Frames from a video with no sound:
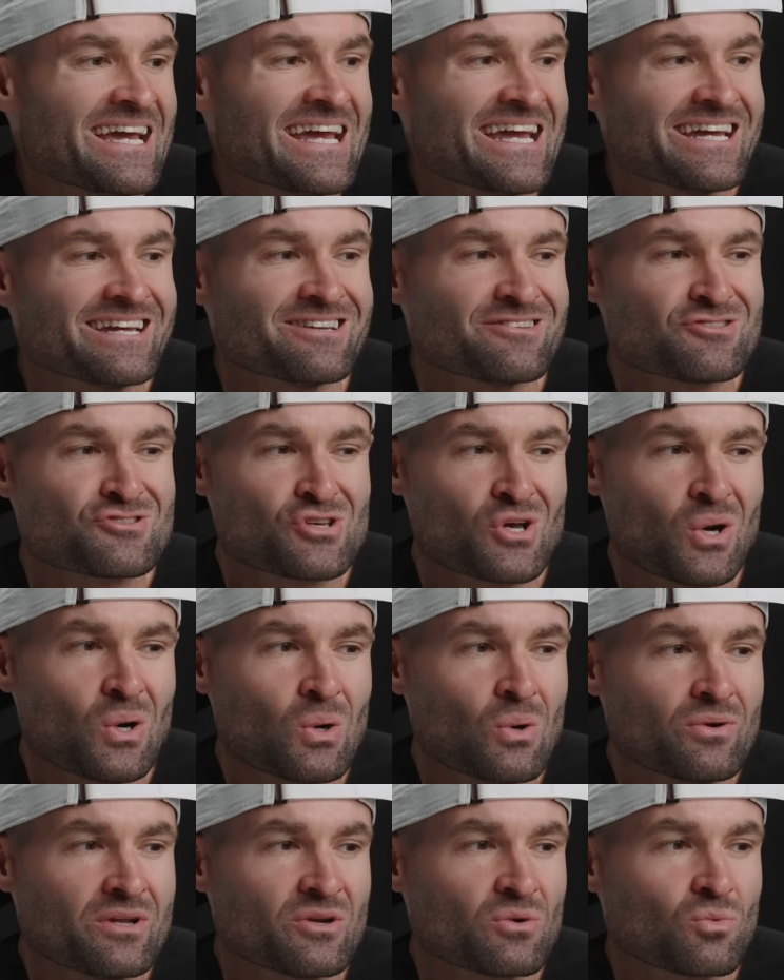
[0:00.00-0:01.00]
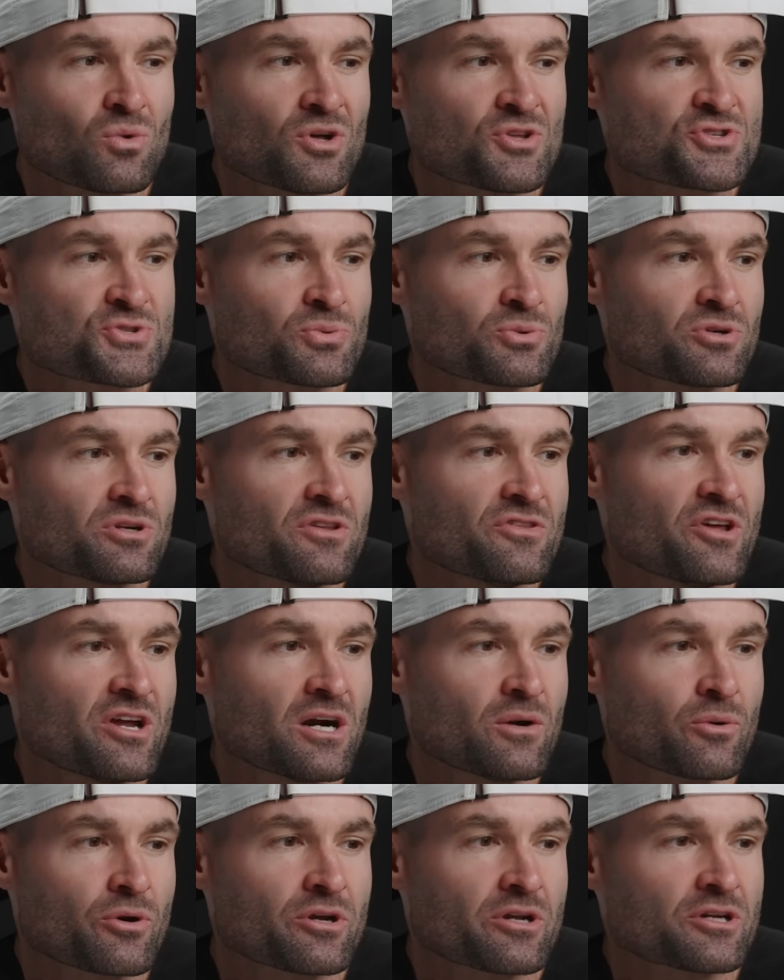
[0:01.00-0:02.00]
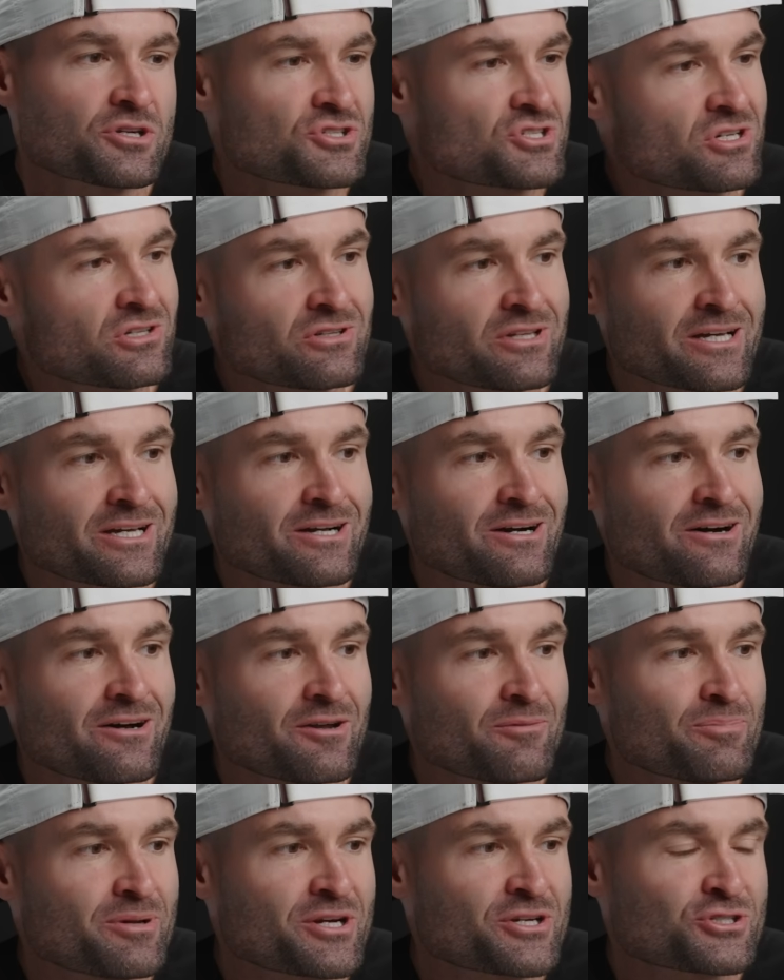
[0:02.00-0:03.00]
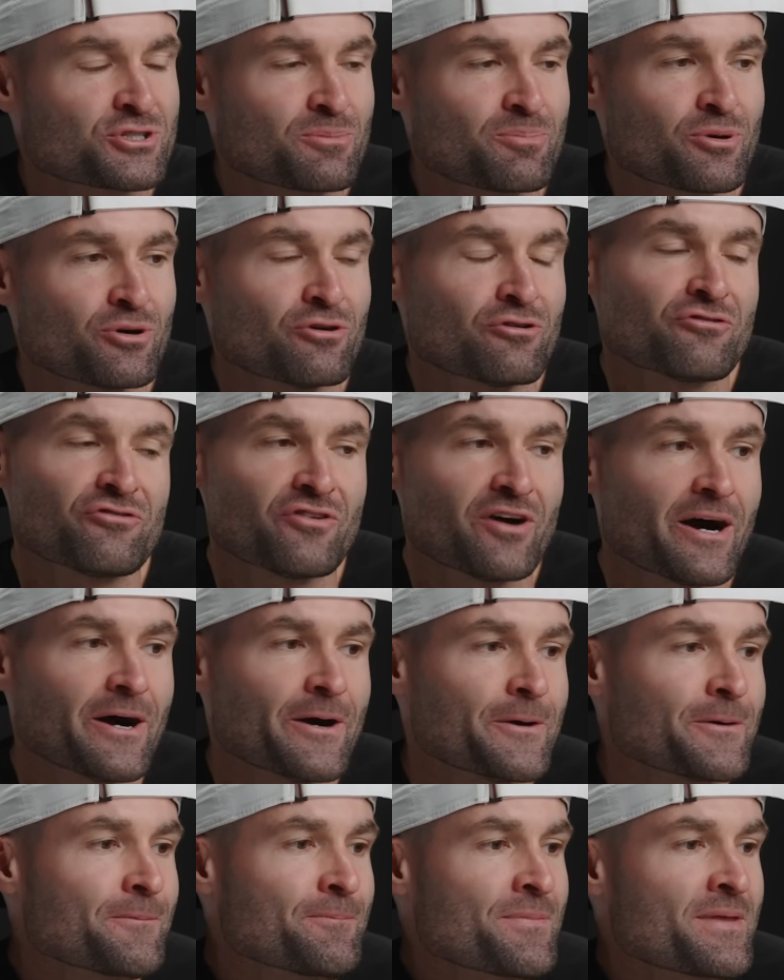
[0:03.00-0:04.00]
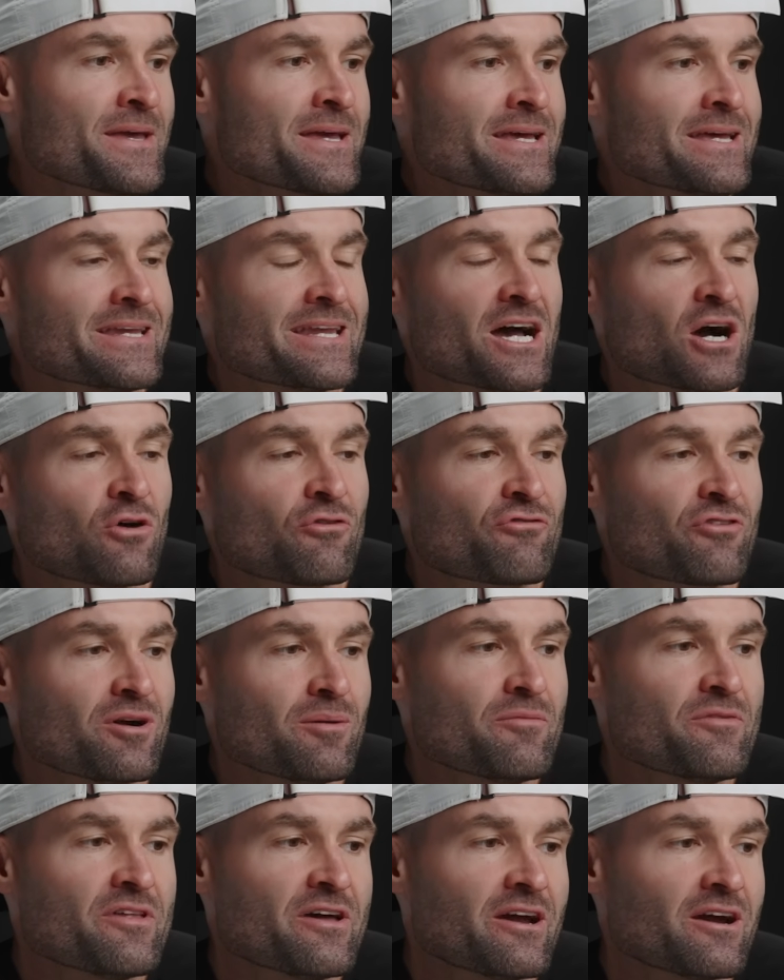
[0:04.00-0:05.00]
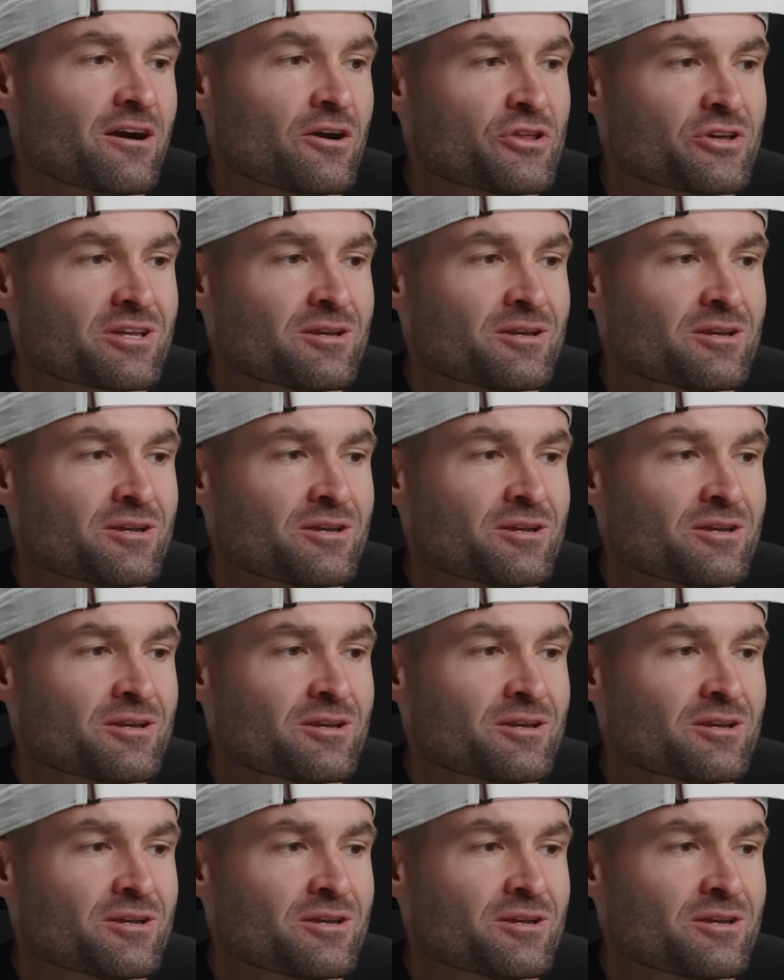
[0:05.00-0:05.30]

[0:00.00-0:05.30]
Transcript: and tone, and once we're in there, we're gonna just click on picture profile. Now, from there, you